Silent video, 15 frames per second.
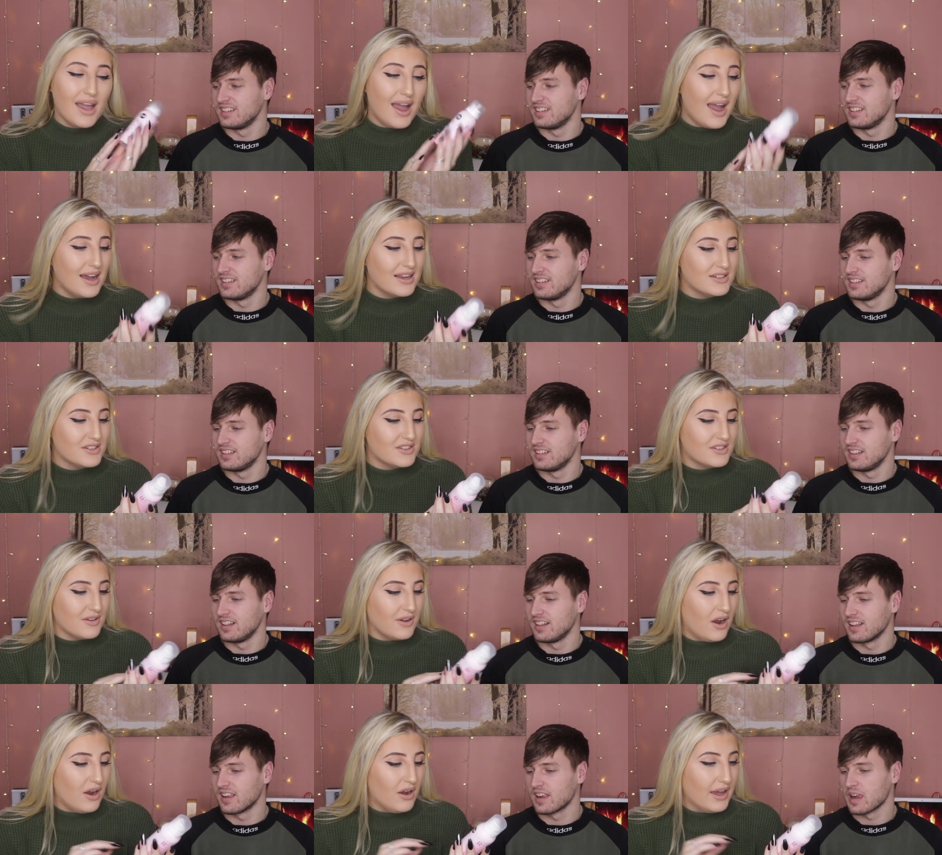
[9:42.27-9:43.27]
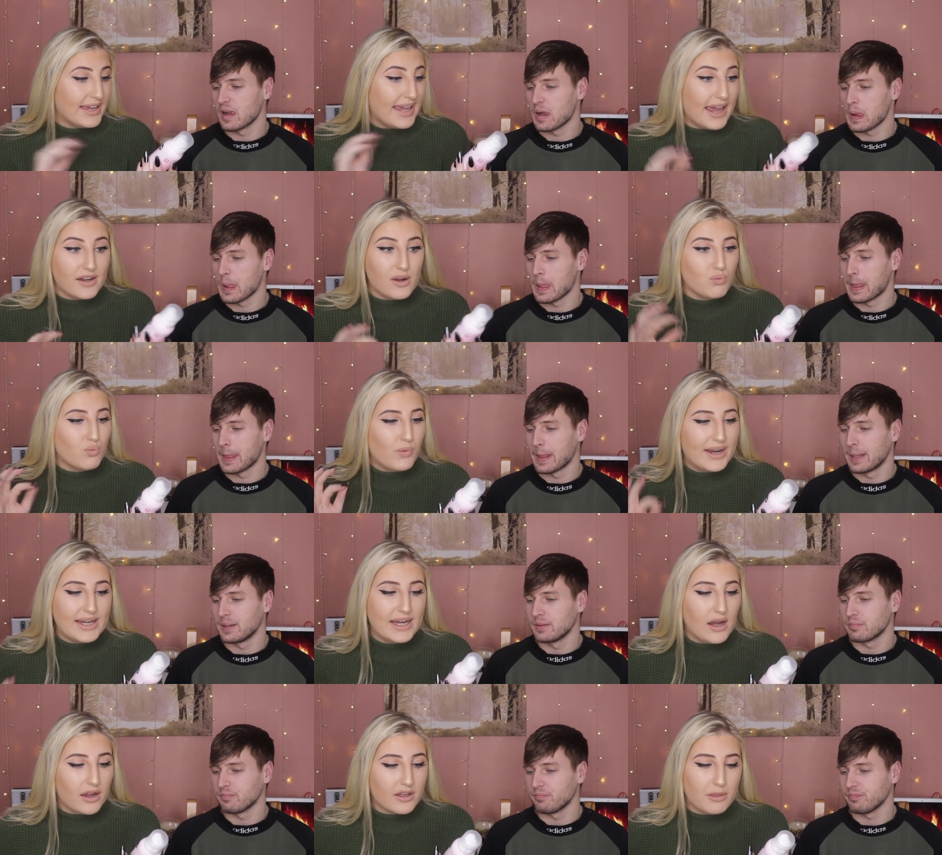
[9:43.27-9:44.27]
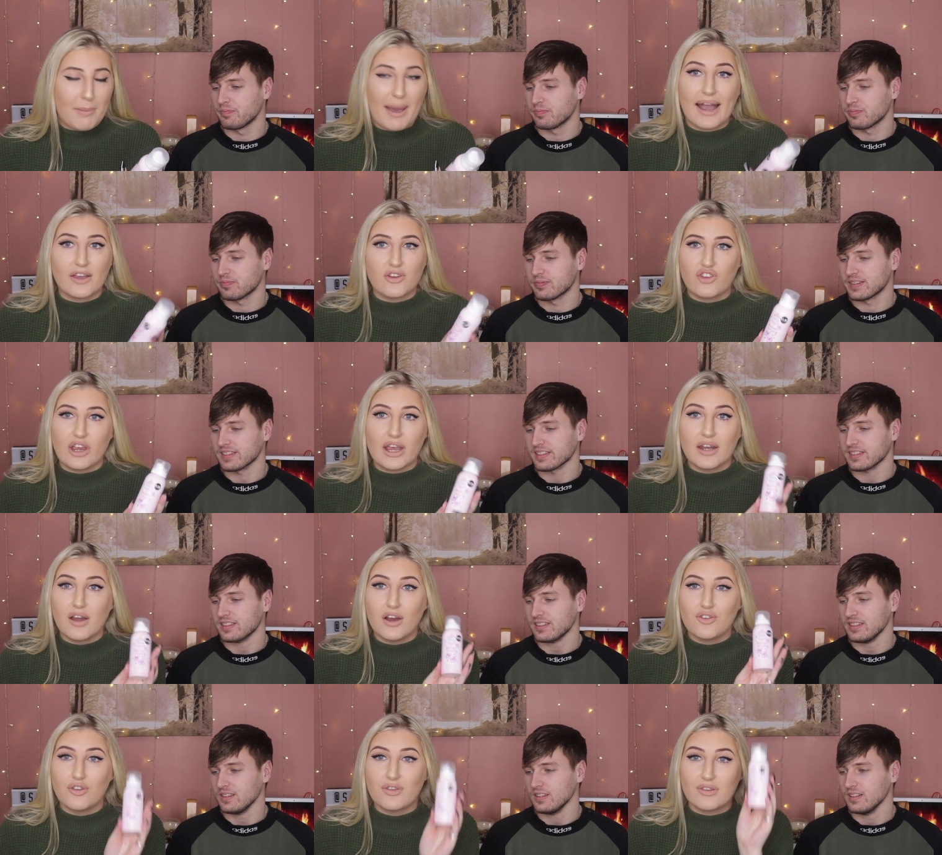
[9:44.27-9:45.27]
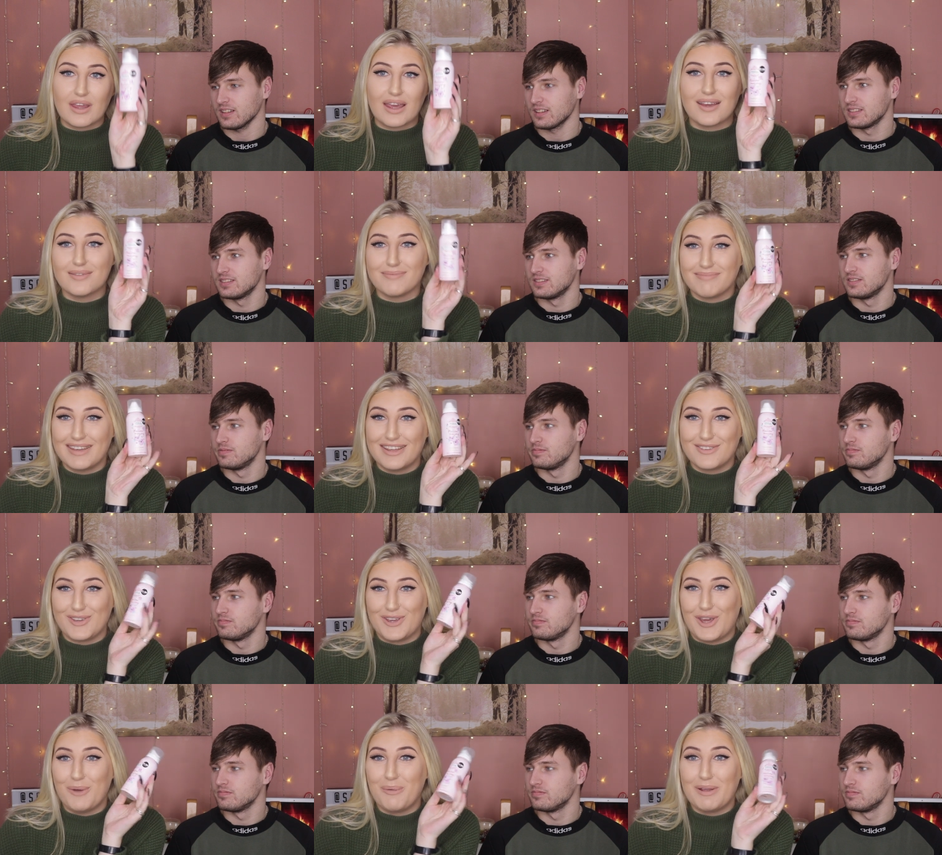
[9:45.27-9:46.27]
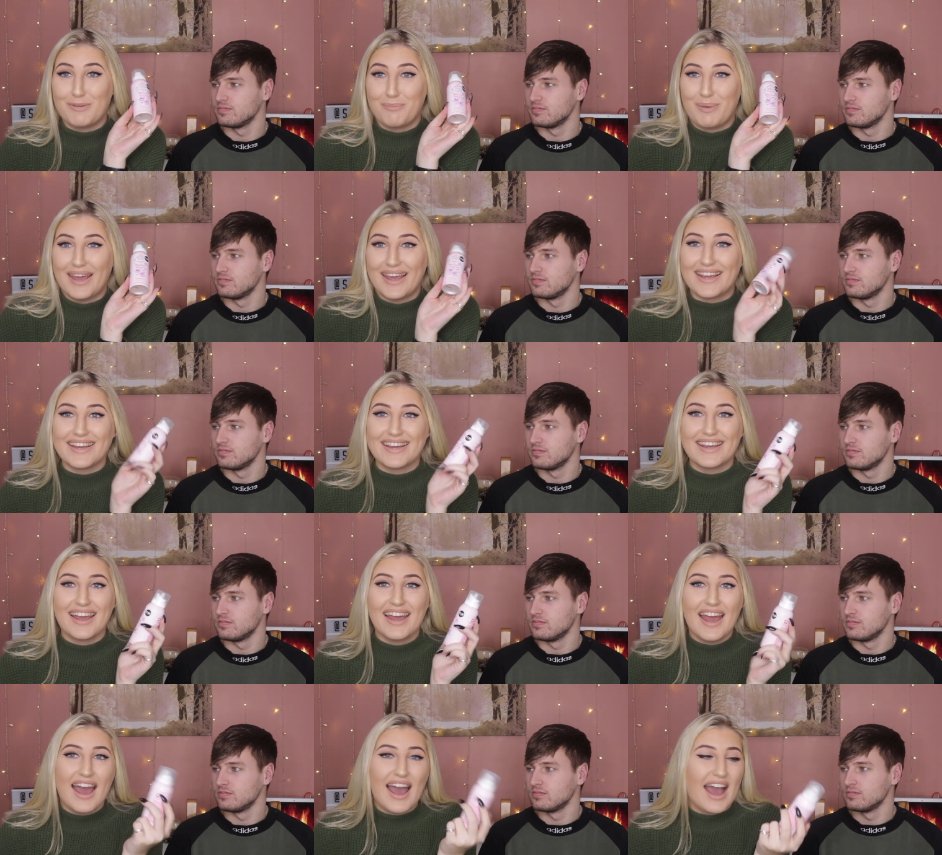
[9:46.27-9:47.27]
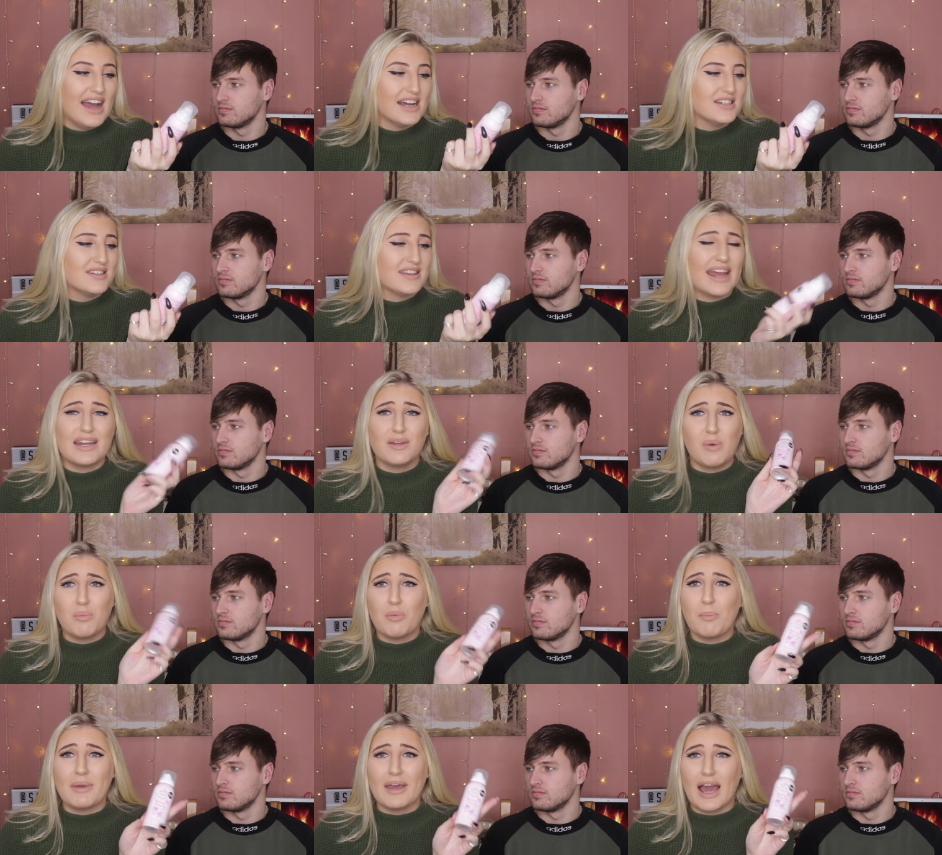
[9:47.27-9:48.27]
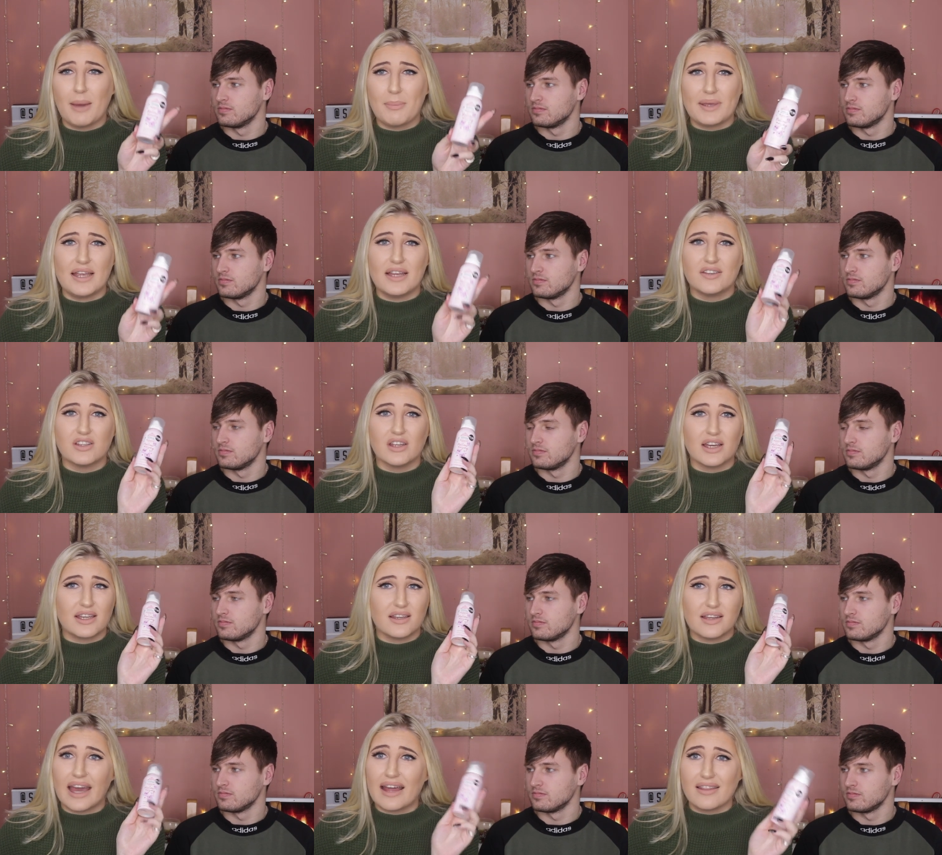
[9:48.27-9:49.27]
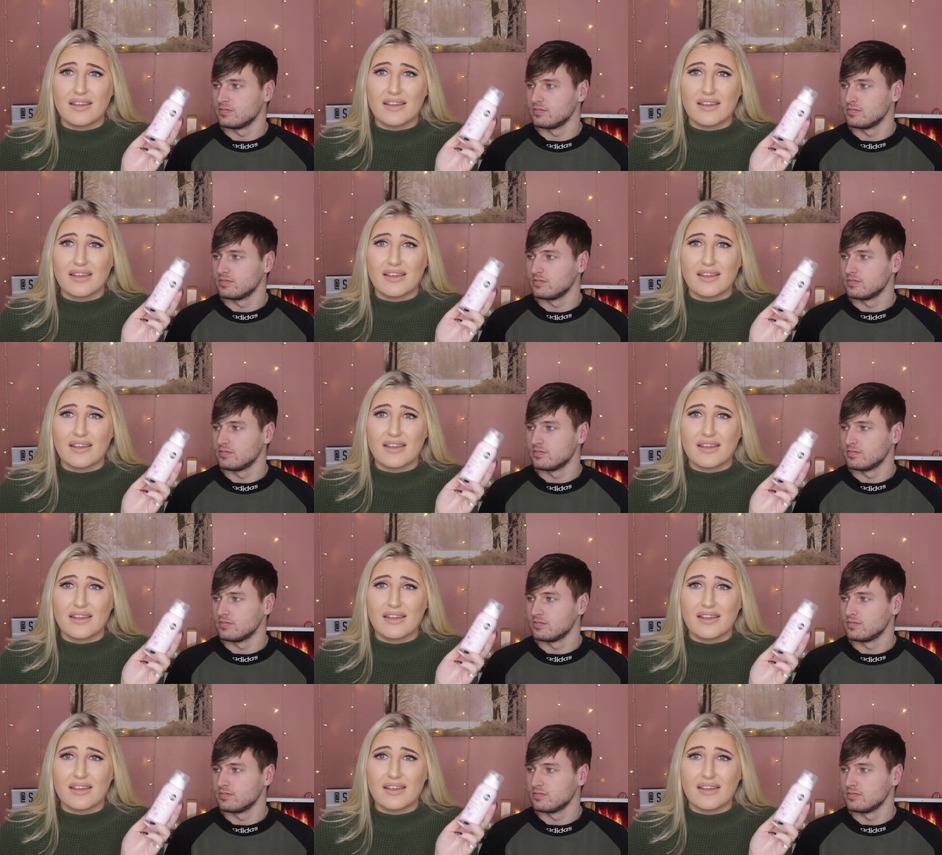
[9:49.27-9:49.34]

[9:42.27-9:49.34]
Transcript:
Speaker 1: and Again, really like the packaging. I just think it's cute, it's pink, and anyone would be happy to get